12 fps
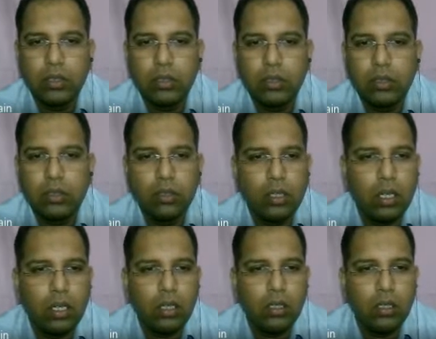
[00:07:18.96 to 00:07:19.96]

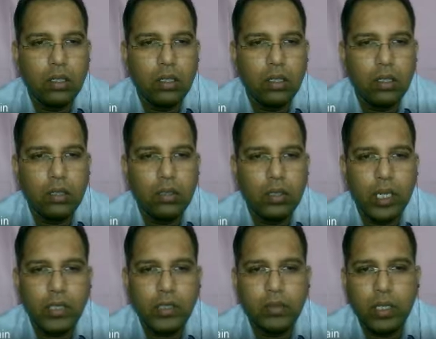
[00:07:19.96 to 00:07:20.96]
So
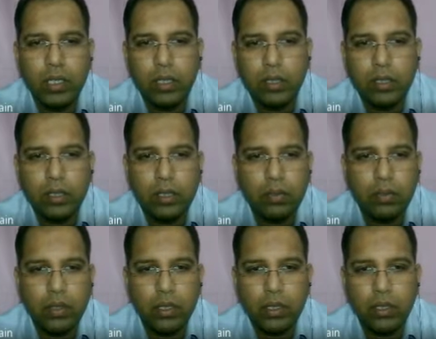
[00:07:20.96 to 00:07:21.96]
that's why
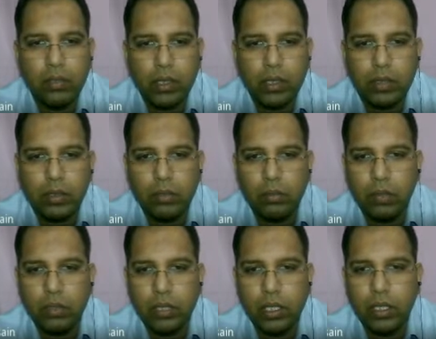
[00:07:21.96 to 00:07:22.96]
fungal infections are
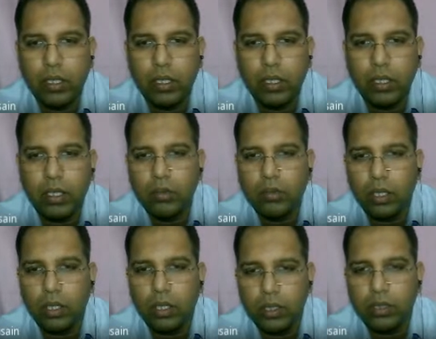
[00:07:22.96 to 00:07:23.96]
most likely to
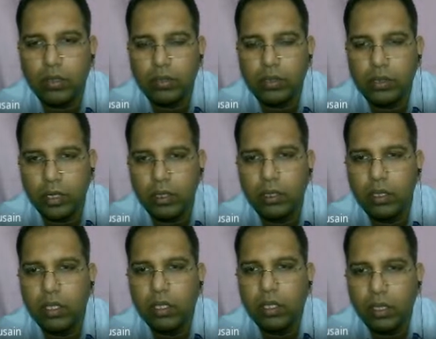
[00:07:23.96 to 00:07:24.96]
affect your skin,
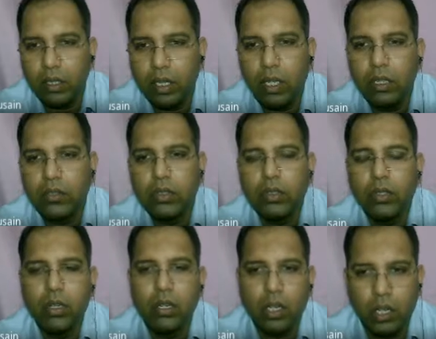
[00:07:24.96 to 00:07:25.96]
nails,
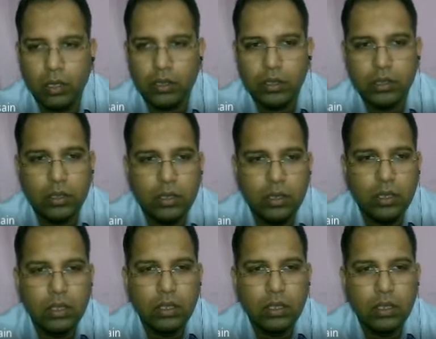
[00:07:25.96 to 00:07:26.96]
or lungs.
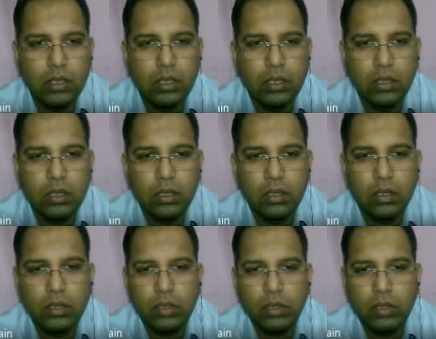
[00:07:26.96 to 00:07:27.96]

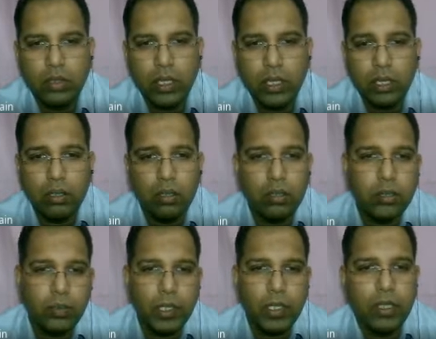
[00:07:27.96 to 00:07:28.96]
So they can also
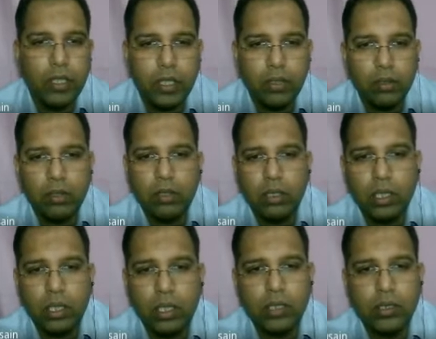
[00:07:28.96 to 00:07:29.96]
penetrate your
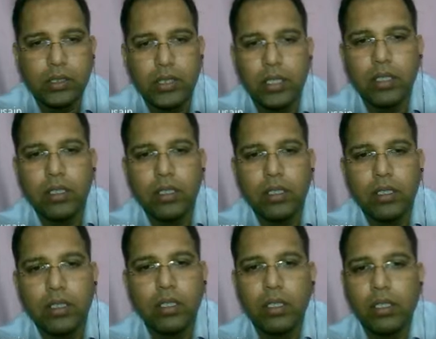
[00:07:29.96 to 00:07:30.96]
skin
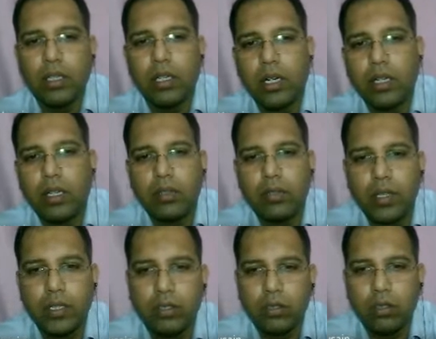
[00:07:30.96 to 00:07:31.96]
and
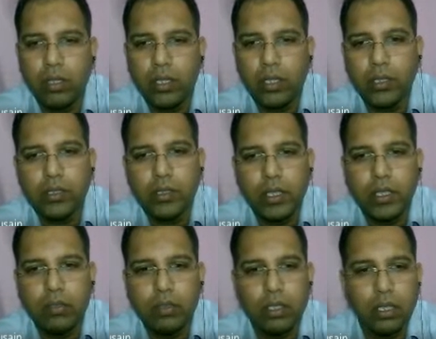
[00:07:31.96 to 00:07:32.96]
affect your organs and